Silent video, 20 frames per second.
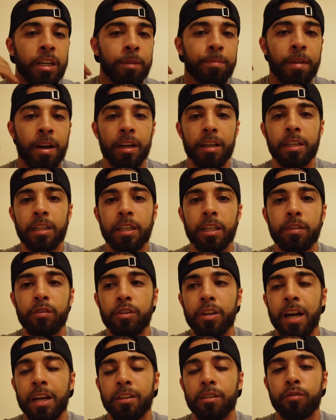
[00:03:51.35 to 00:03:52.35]
I'm not gonna give
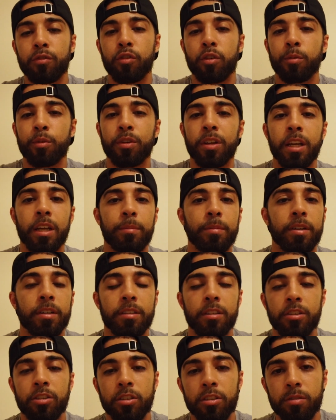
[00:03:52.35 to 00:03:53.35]
you guys a formal name because
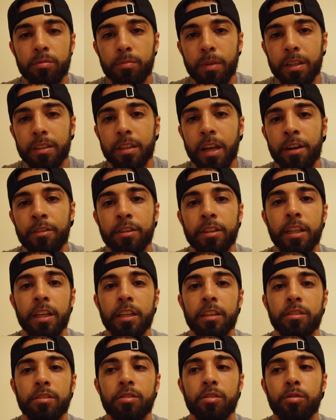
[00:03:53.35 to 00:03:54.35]
it just makes
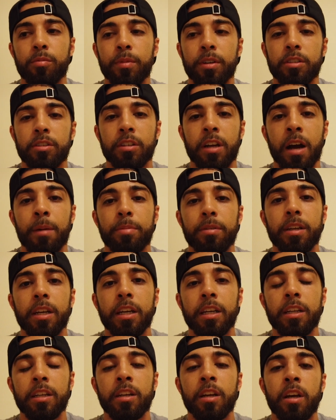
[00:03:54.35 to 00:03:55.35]
everything so much
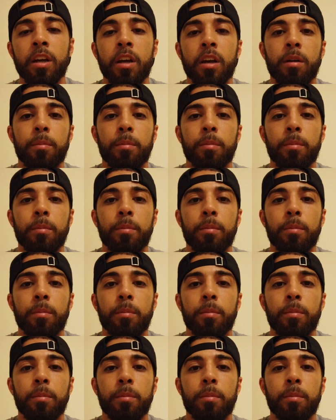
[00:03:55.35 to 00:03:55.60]
complicated,